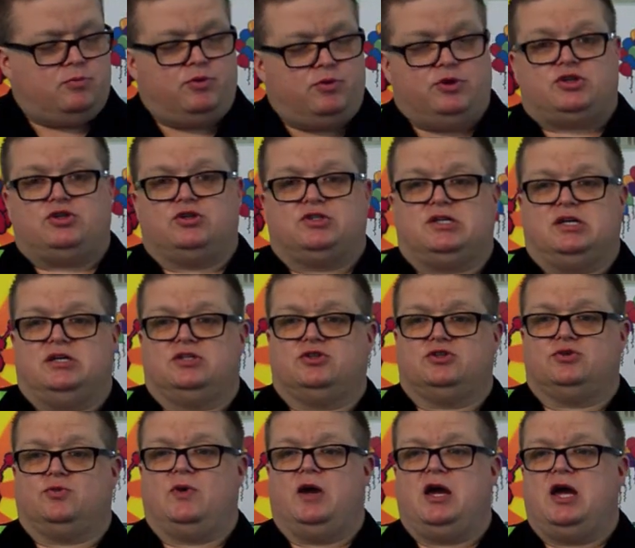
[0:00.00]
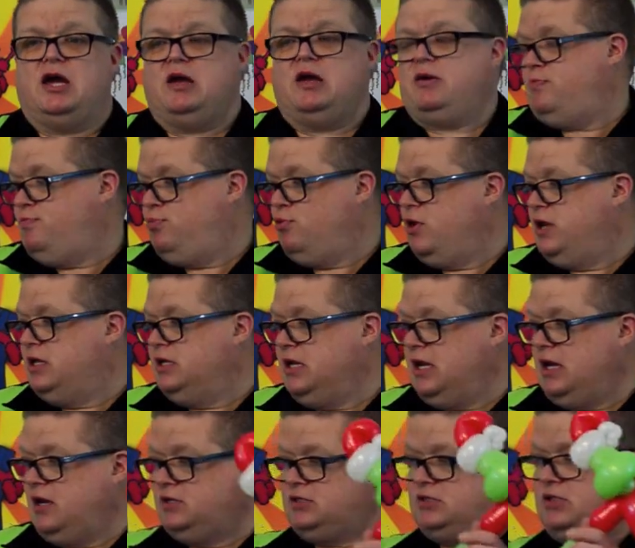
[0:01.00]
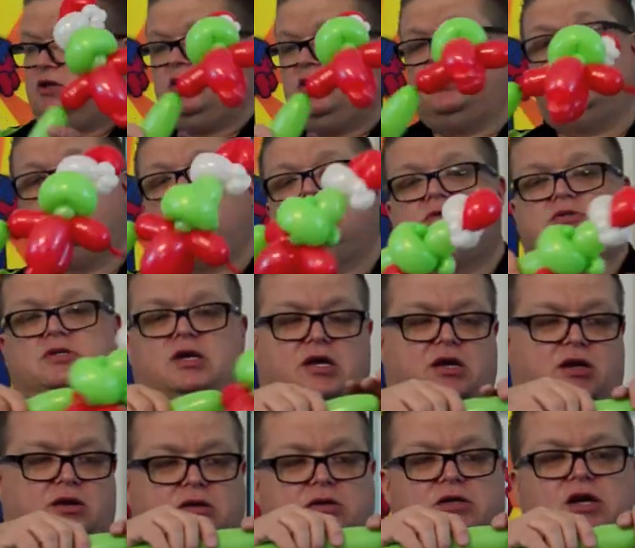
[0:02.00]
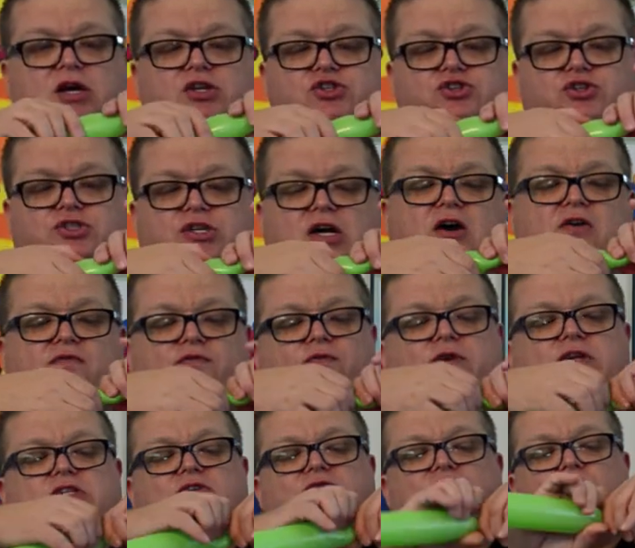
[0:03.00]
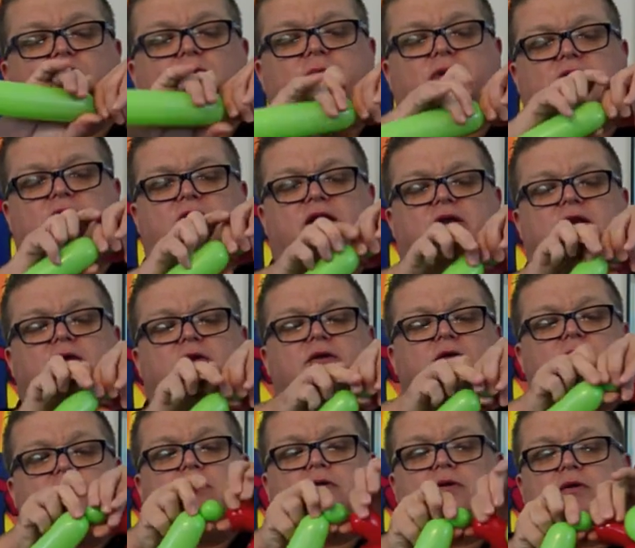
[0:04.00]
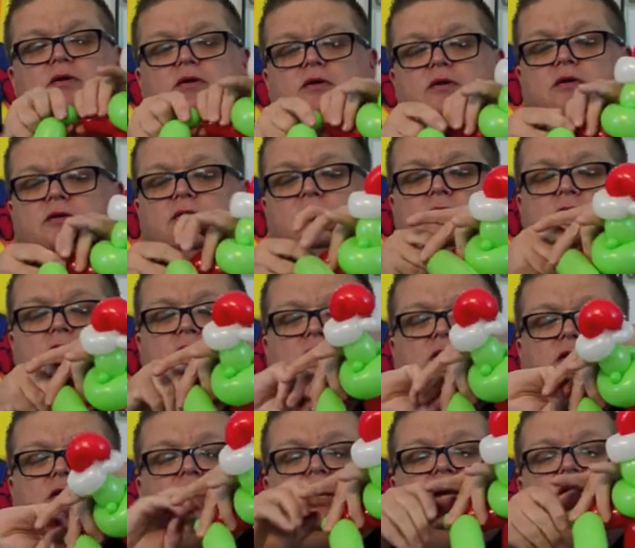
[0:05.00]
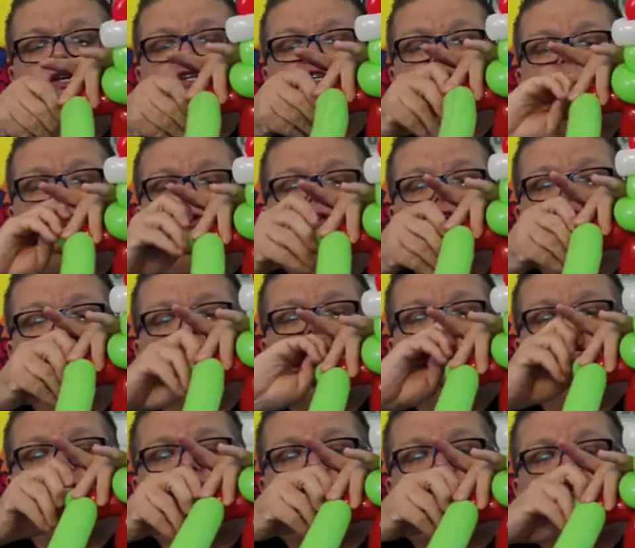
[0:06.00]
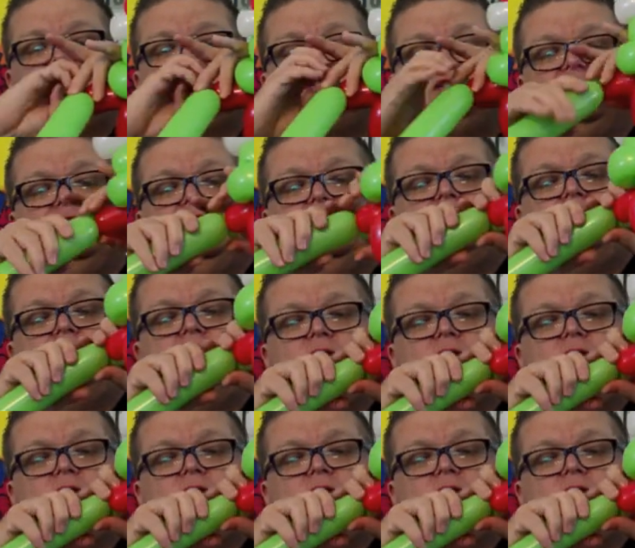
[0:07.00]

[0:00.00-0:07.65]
Put your scissors away, point down so you don't uh, cut yourself, reaching for them again. And just put those pinch twists in